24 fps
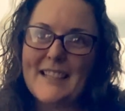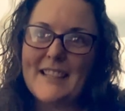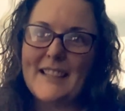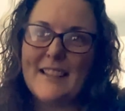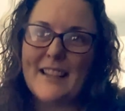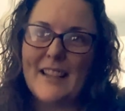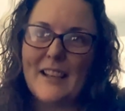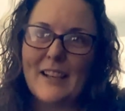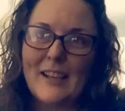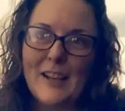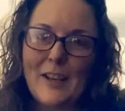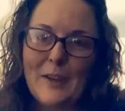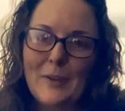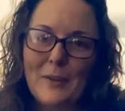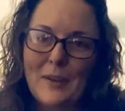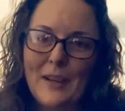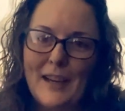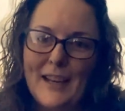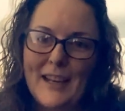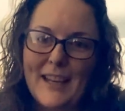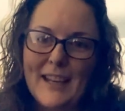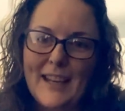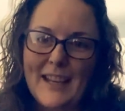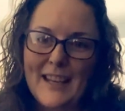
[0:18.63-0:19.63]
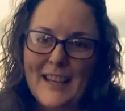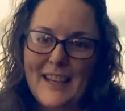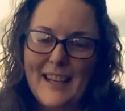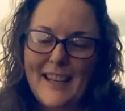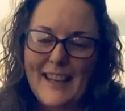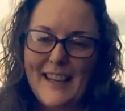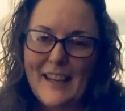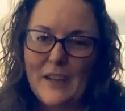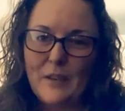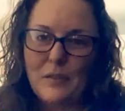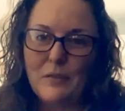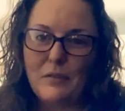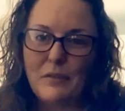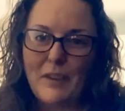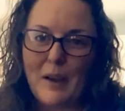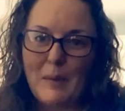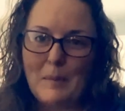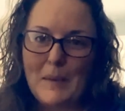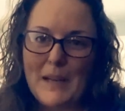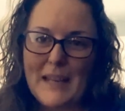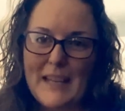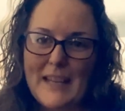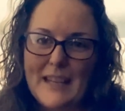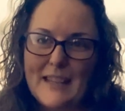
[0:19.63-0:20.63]
the lonely in
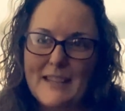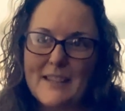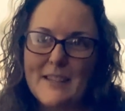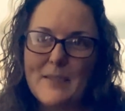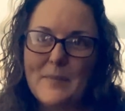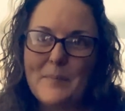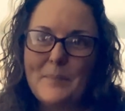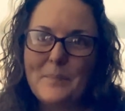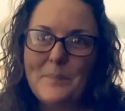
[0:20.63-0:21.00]
families."